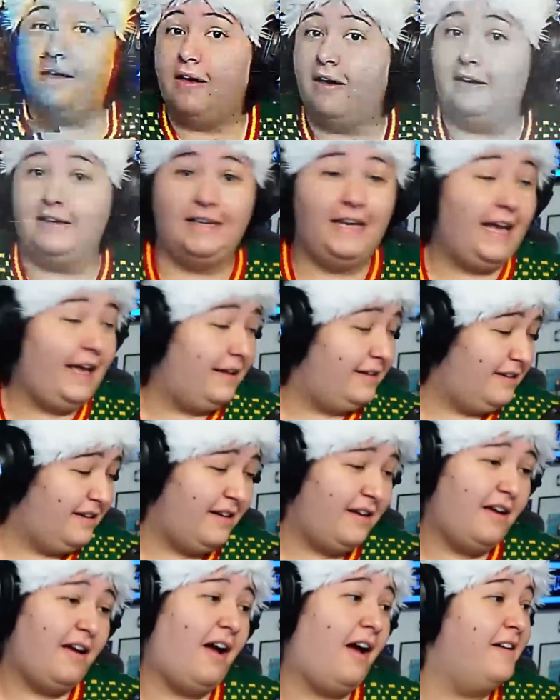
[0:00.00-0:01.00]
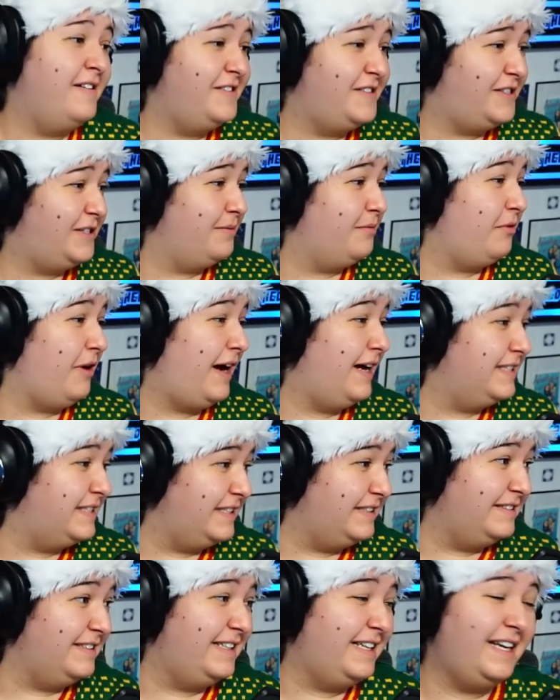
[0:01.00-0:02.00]
Again,
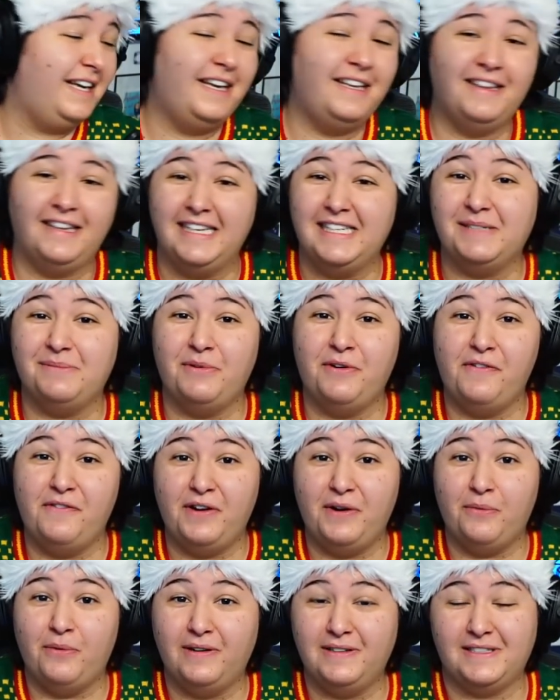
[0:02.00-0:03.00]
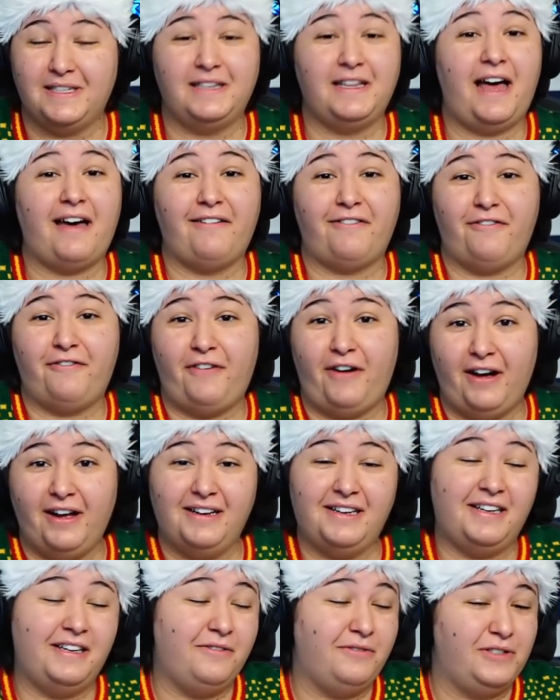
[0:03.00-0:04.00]
unsurprisingly, this movie was a lot of
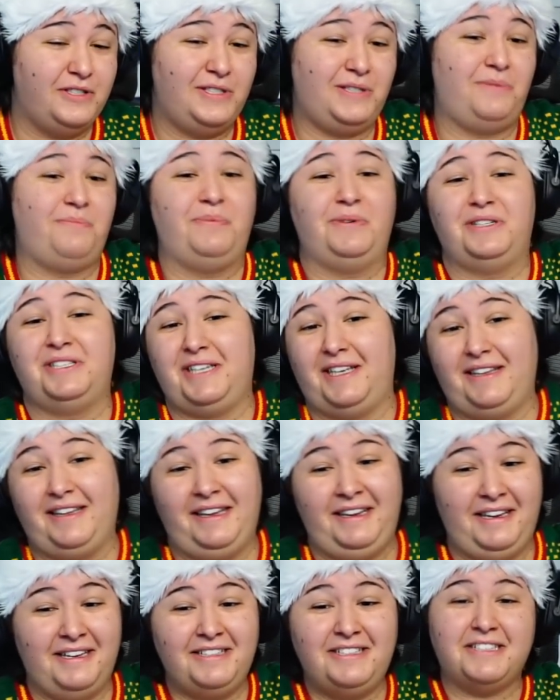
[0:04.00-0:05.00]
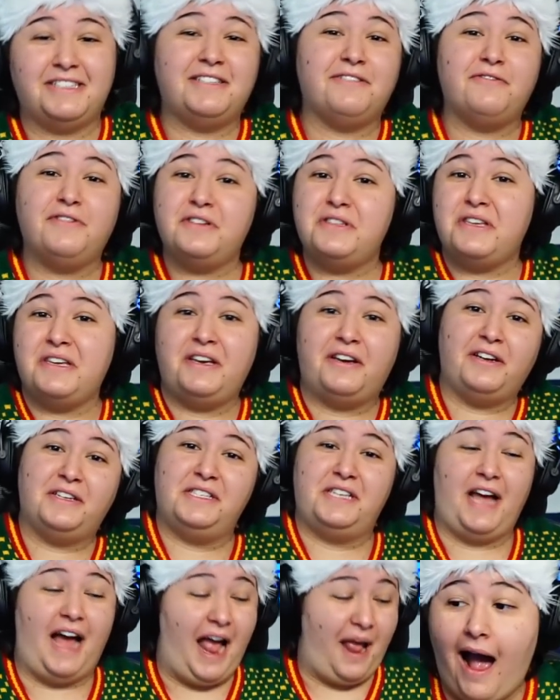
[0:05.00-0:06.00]
fun and it was super silly and just a really good
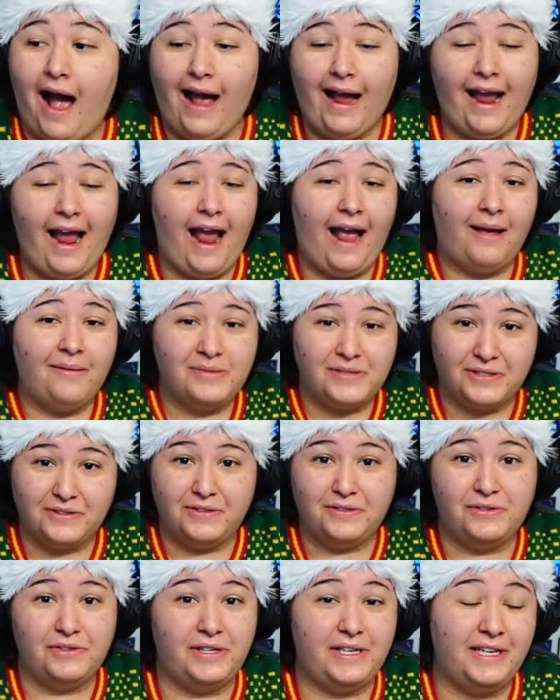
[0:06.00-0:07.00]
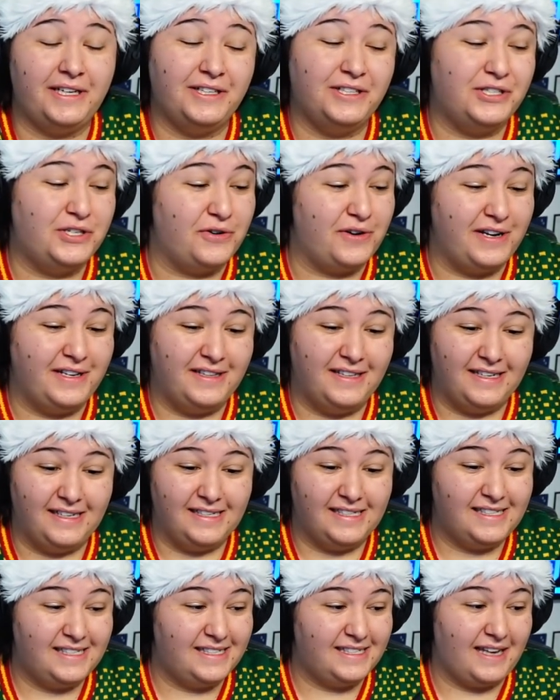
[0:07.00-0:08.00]
time. I absolutely enjoyed
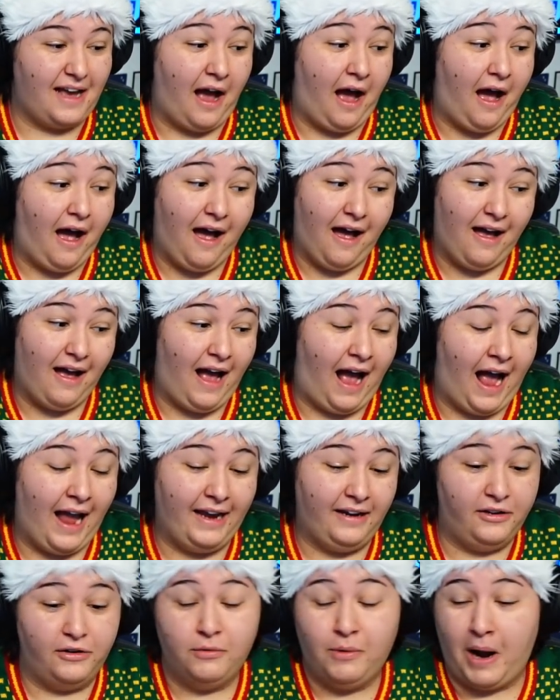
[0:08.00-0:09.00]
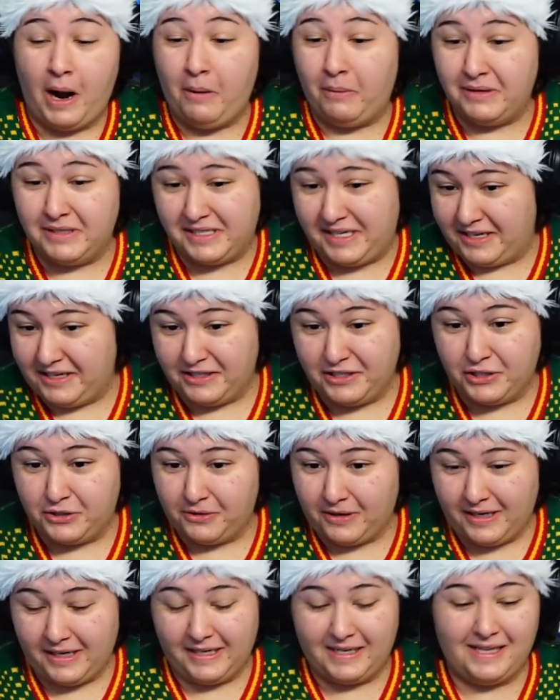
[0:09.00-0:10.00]
this. I knew I was gonna
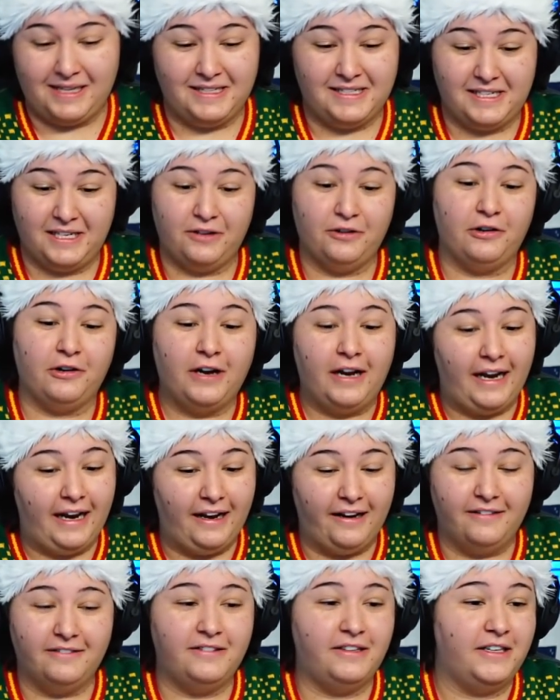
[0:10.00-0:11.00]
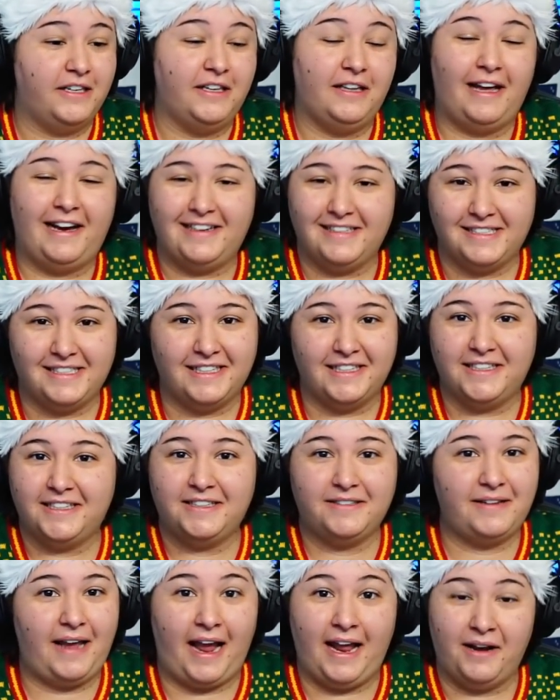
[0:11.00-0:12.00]
enjoy it considering the
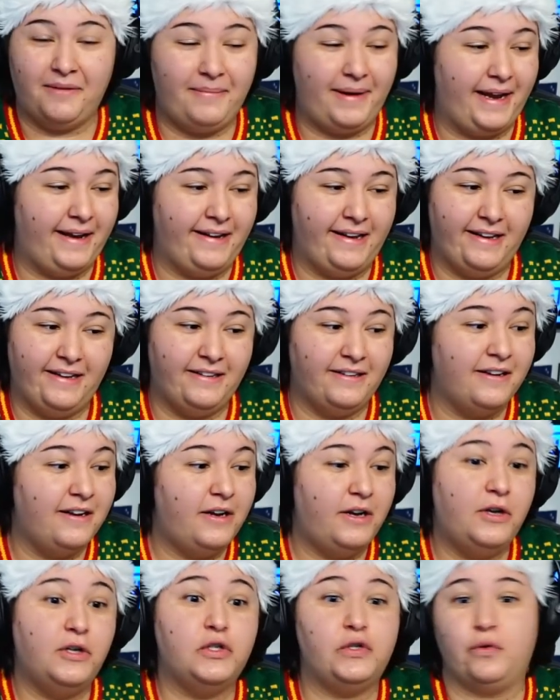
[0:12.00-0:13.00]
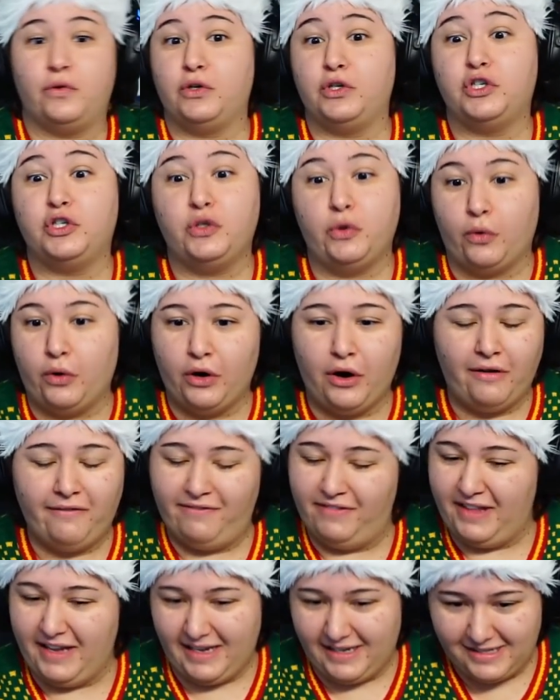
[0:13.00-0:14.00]
classic animated sort of short
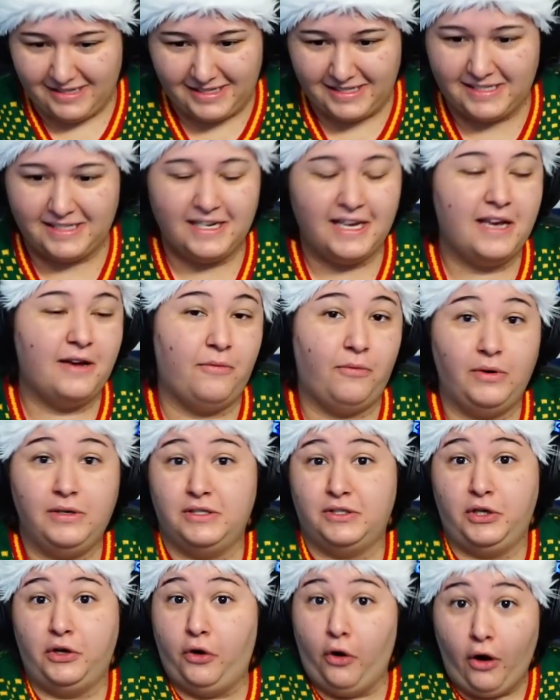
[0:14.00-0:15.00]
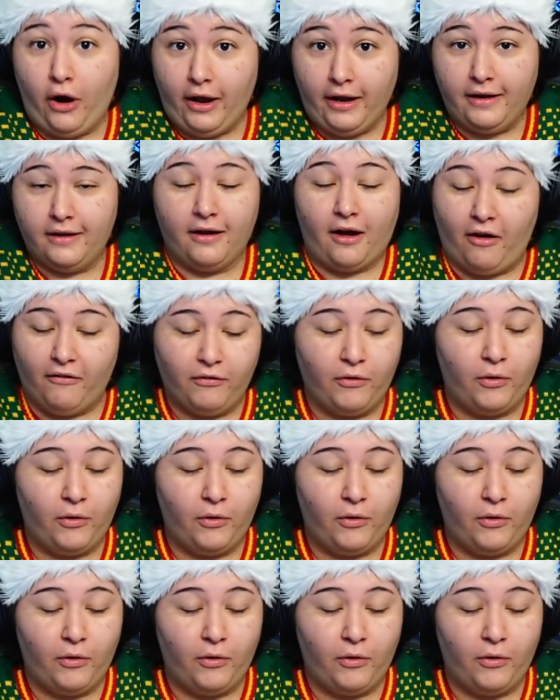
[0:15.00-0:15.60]
of this was good, of